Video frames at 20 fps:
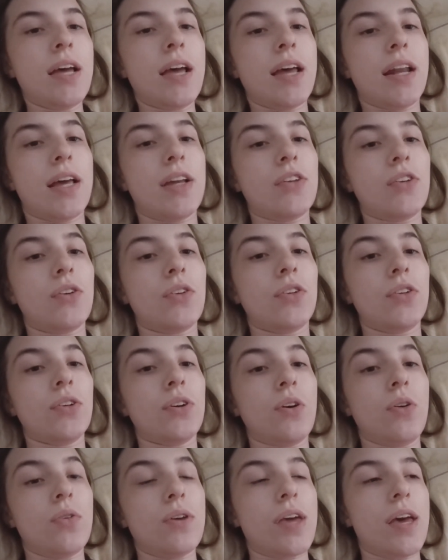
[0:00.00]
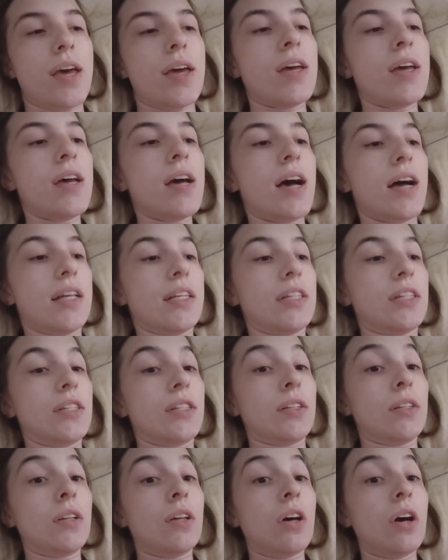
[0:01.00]
And I told her, okay. I
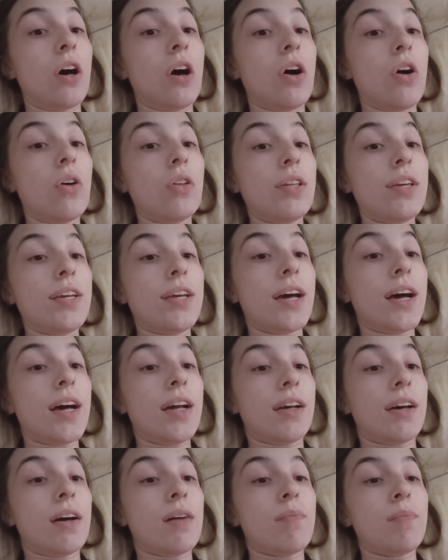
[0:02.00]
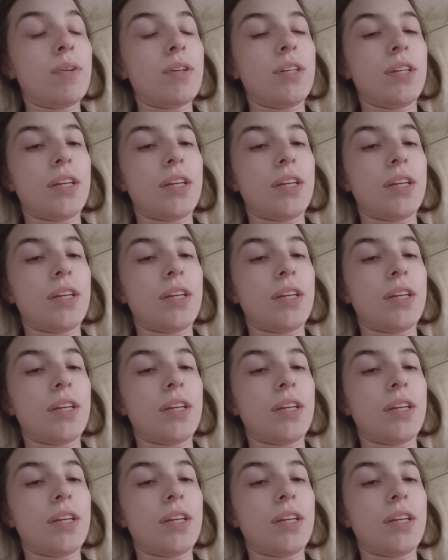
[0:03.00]
slowly got up